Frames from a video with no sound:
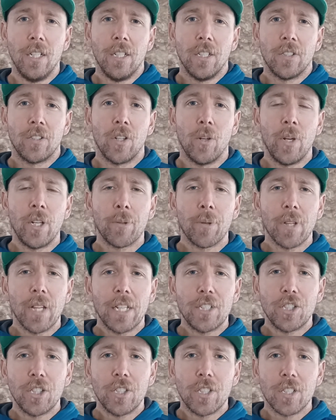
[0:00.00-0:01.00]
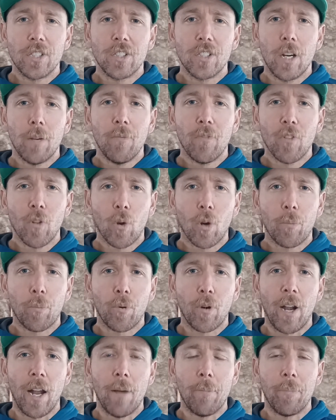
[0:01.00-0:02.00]
So in relation to subfloor
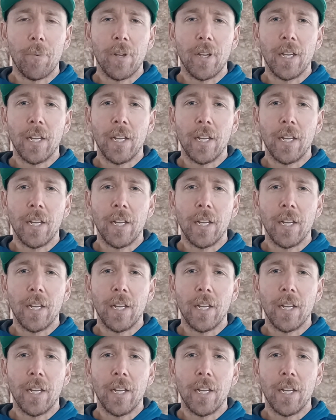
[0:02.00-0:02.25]
prep,